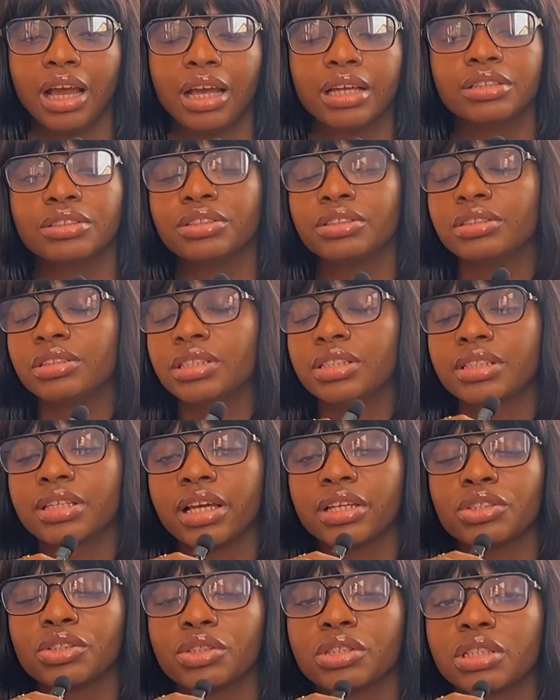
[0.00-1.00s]
And this
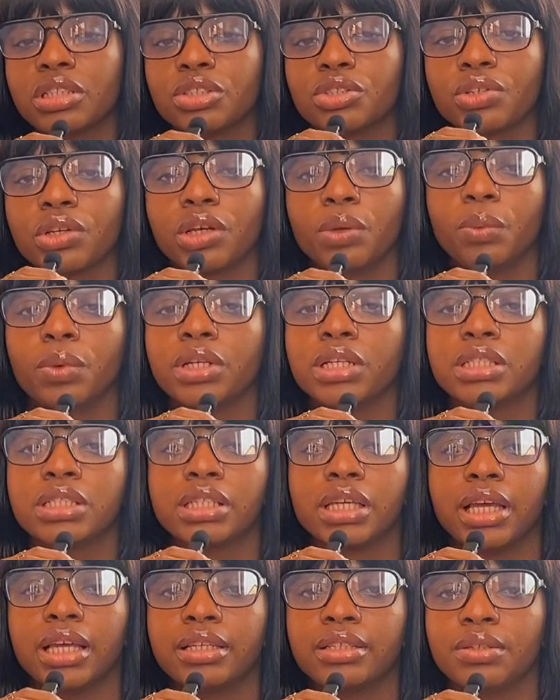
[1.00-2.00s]
guy just literally wanted
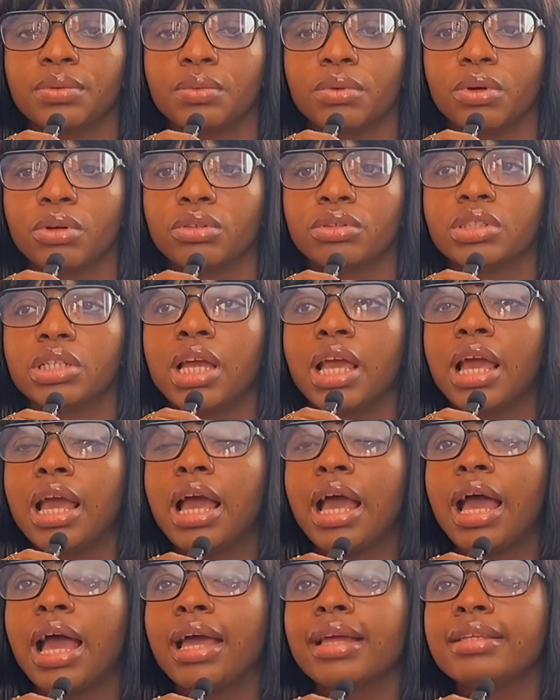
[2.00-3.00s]
to end the world.
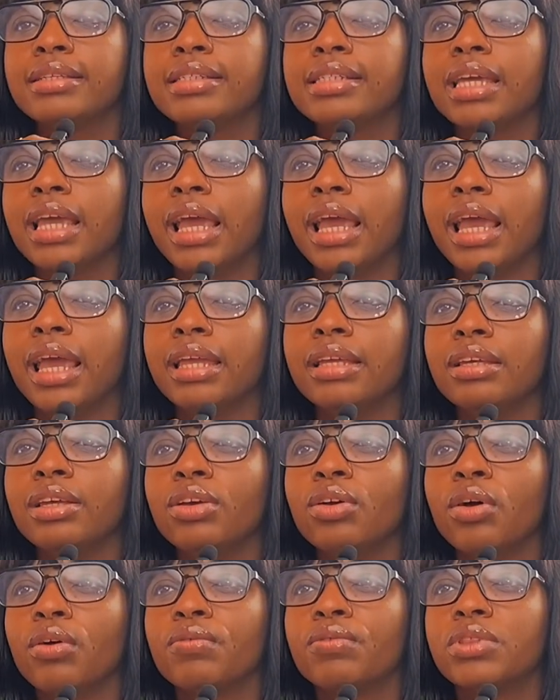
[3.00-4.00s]
And the
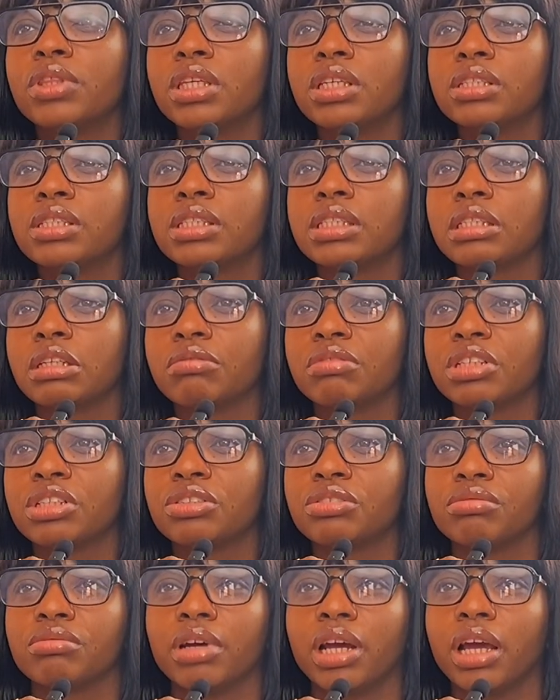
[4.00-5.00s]
ending of this
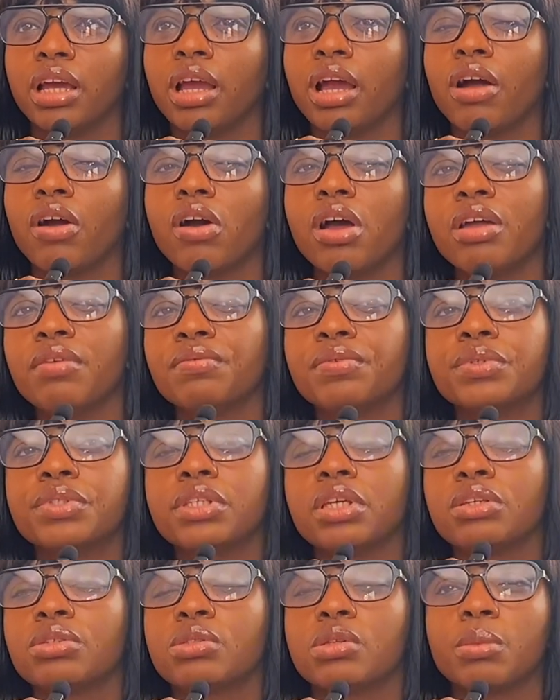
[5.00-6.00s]
series, right, I can't even
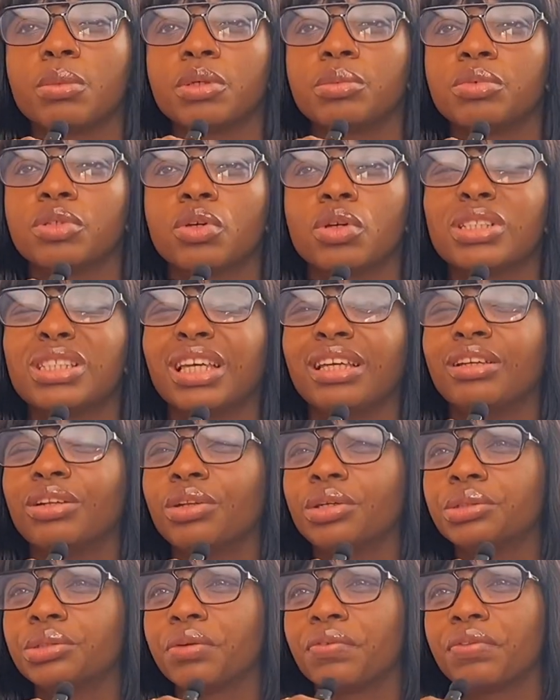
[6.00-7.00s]
say so much because a
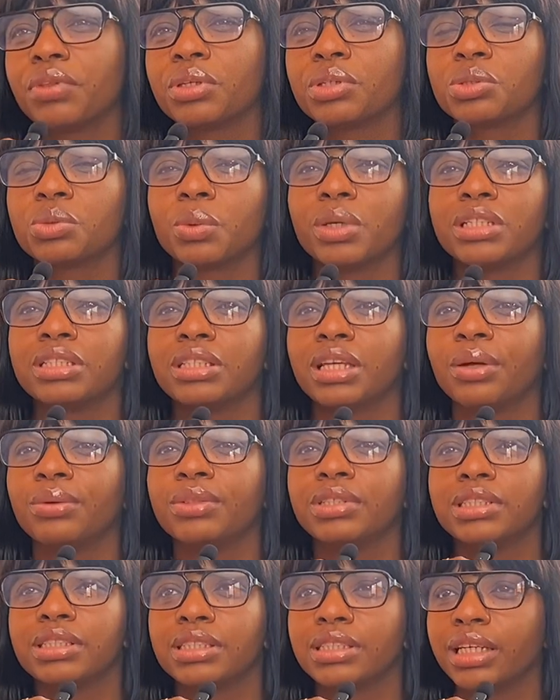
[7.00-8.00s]
lot of things went
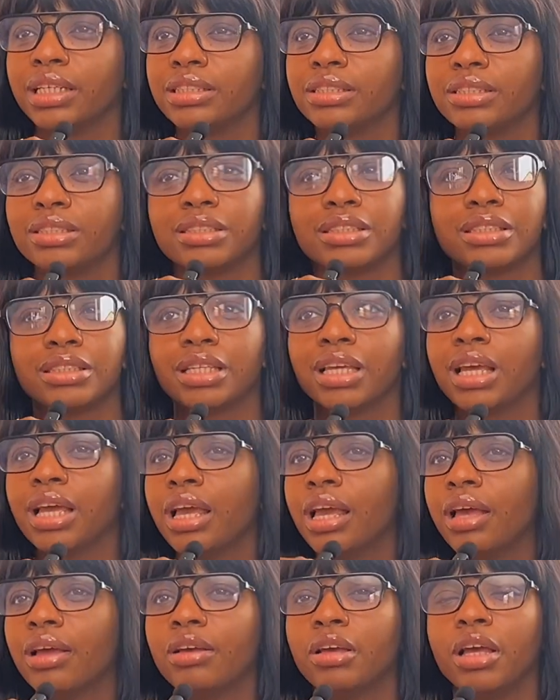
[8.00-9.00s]
down inside this
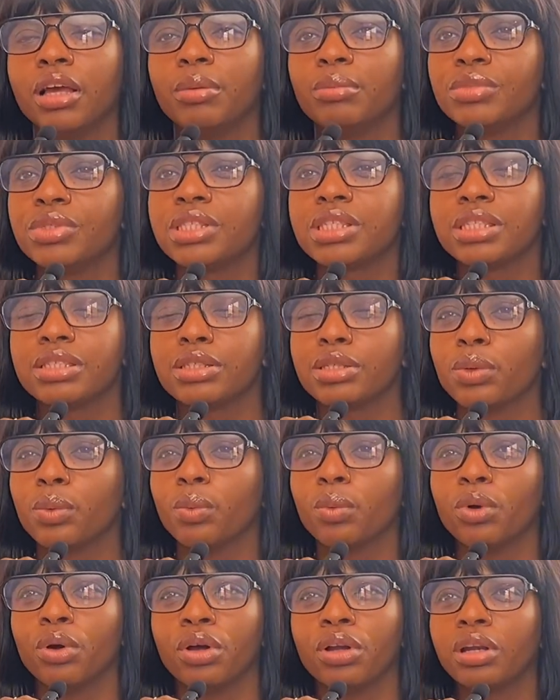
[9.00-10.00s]

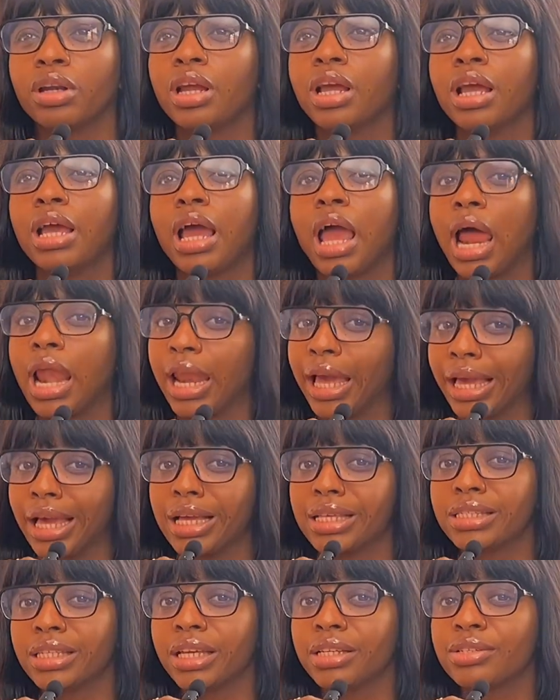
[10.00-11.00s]
season 1. And like
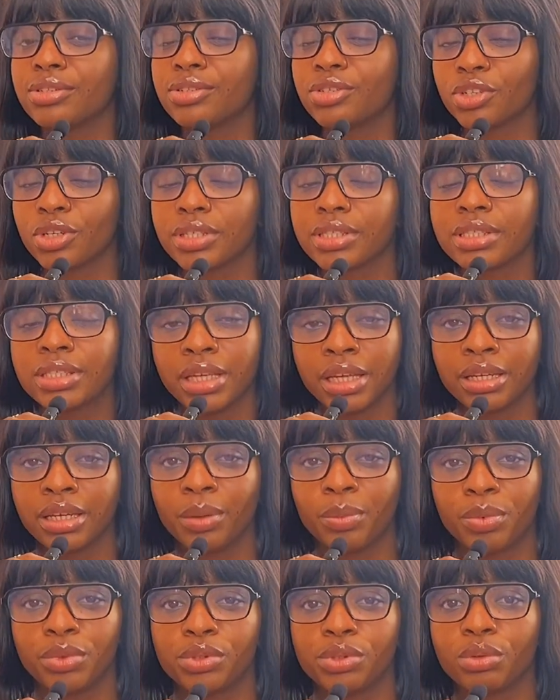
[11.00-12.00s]
I said, it's just 10
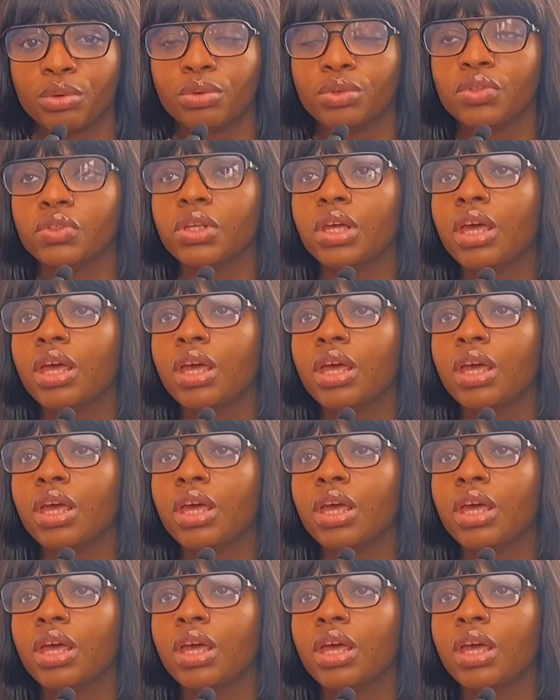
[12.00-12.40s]
episodes.